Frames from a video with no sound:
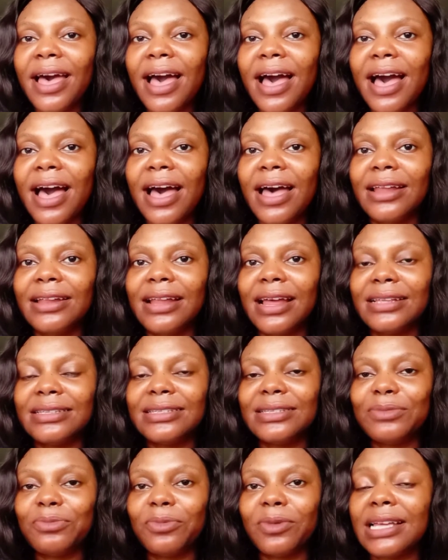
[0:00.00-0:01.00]

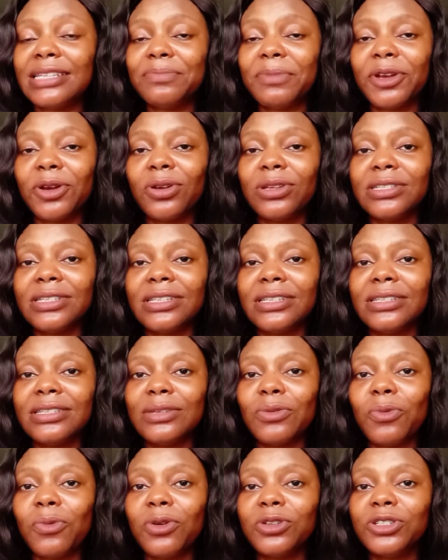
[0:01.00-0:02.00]
That's because it
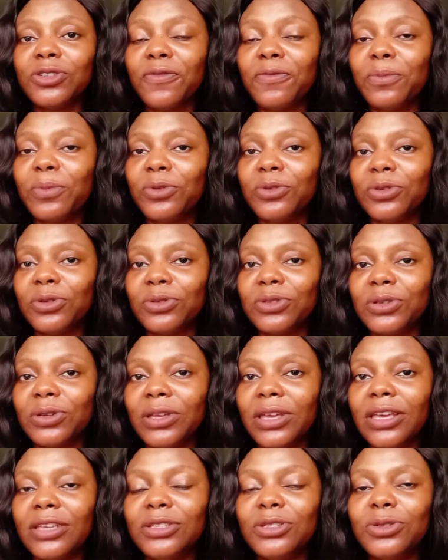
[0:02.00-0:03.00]
is a wash-off product.
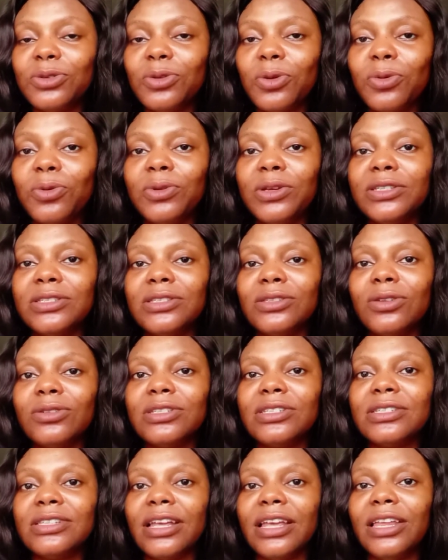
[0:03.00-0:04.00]
Okay, so it's
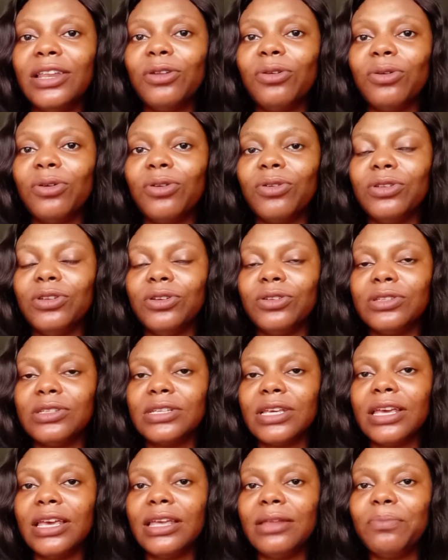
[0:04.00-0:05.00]
not staying long on your
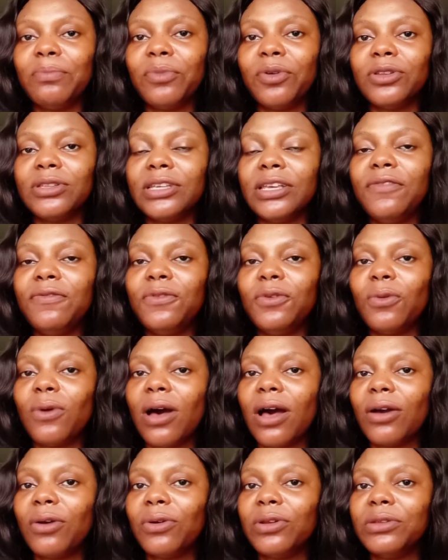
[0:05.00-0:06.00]
skin, but if
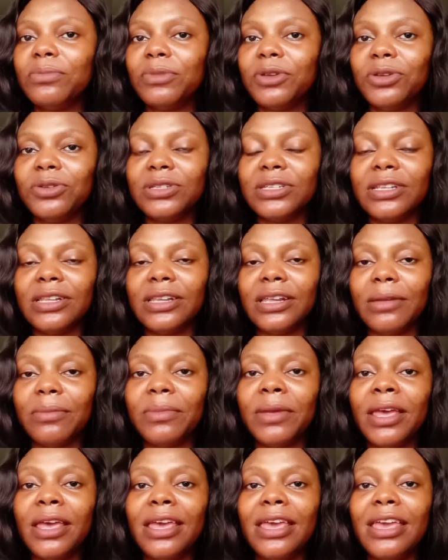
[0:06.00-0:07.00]
you are going to be using
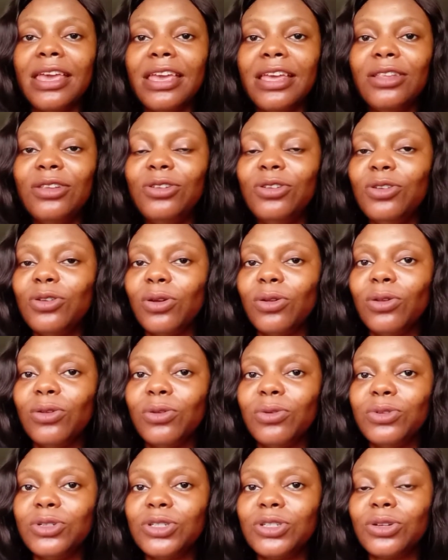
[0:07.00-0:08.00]
them in your
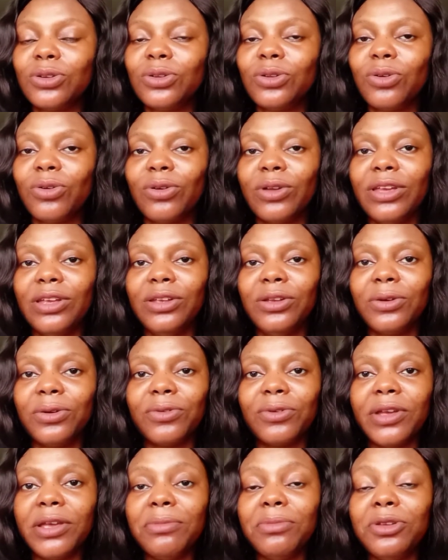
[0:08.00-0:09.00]
lotion or in your
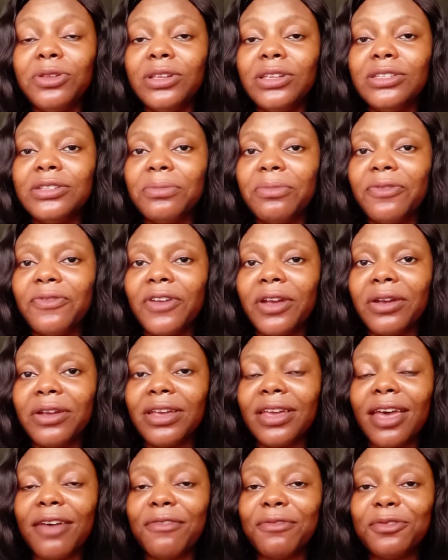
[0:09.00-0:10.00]
cream, you need to be
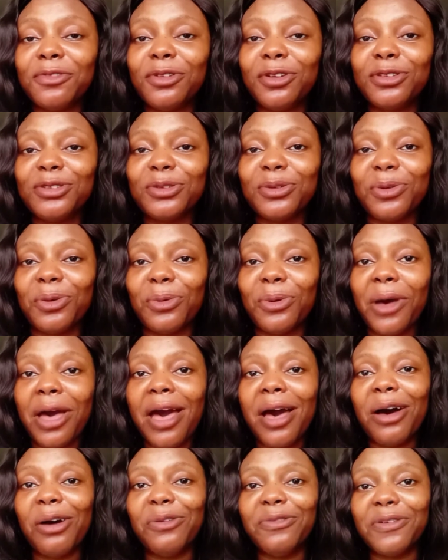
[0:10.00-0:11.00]
very careful not to go
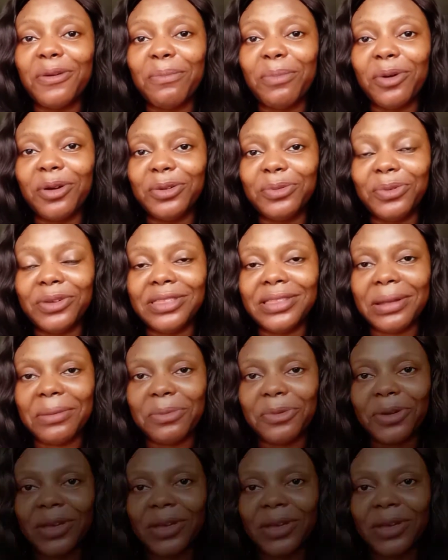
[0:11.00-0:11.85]
overboard with them.